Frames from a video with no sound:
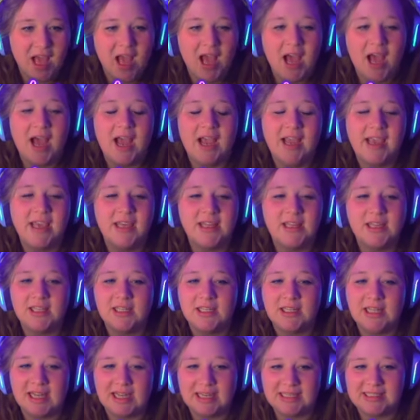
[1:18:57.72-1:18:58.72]
I get the
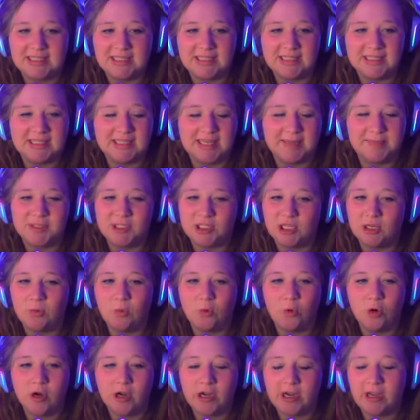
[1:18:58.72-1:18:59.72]
last exception
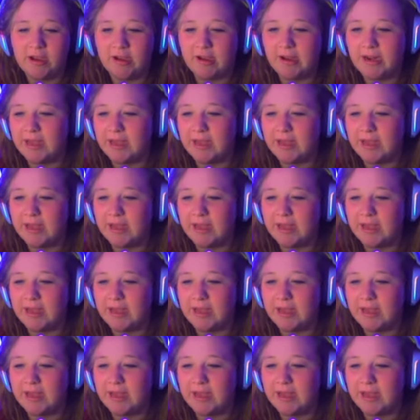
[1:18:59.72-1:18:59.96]
warning on